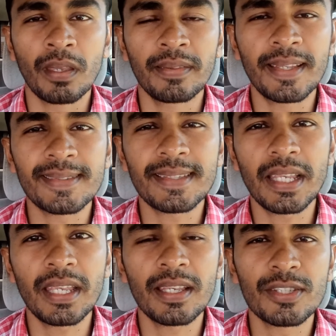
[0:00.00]
They
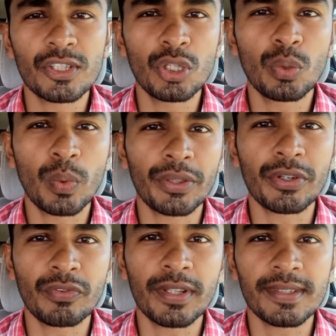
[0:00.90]
say slow water
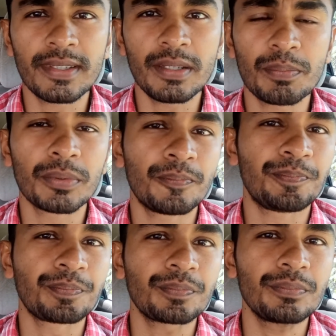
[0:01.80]
runs deep.
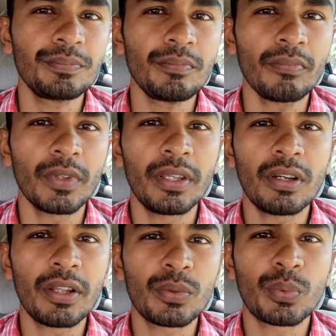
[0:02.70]
In
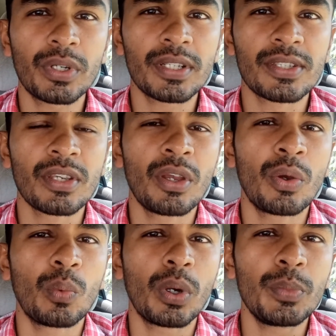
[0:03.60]
other words,
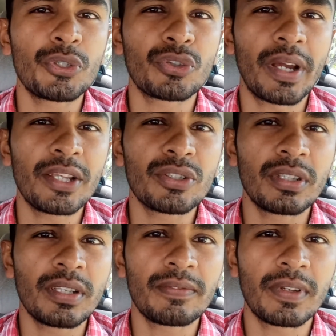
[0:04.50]
when we try to
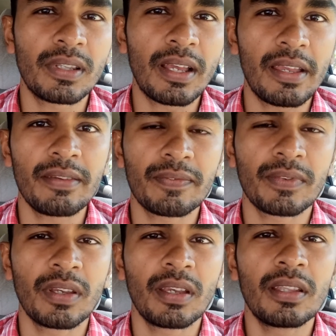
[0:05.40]
live a life
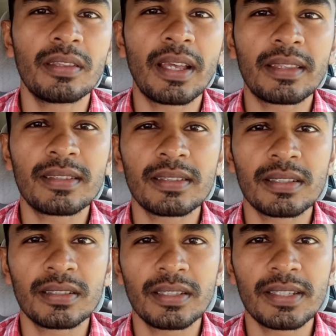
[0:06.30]
that
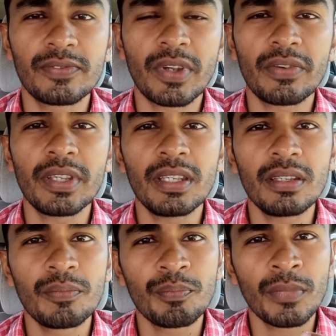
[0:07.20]
is very
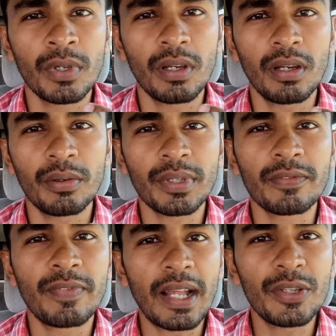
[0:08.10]
that
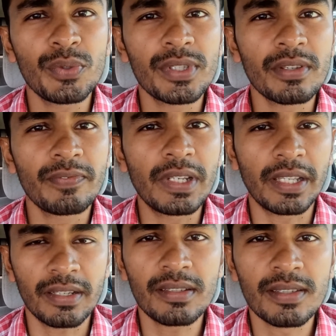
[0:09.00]
values
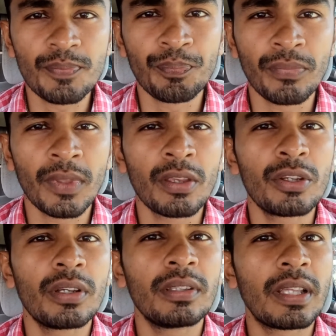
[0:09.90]
feelings,
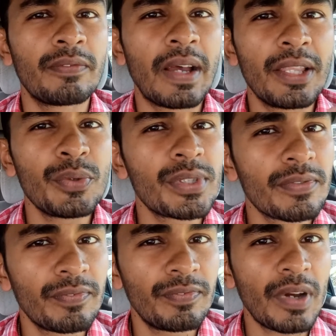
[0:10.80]
that values
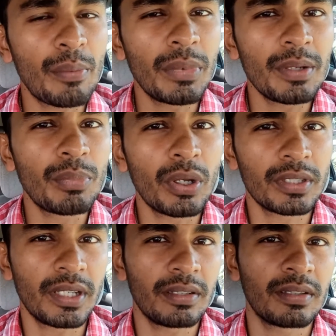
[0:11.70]
family
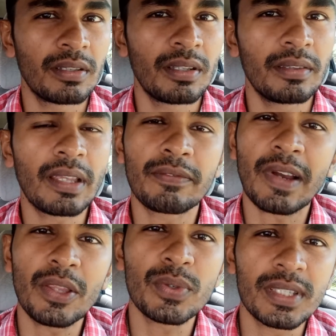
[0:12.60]
bonding, that
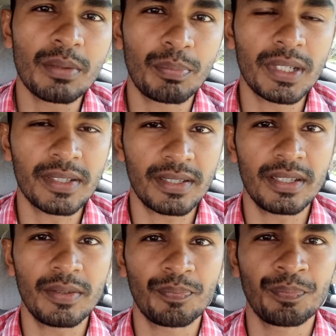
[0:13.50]
values simplicity,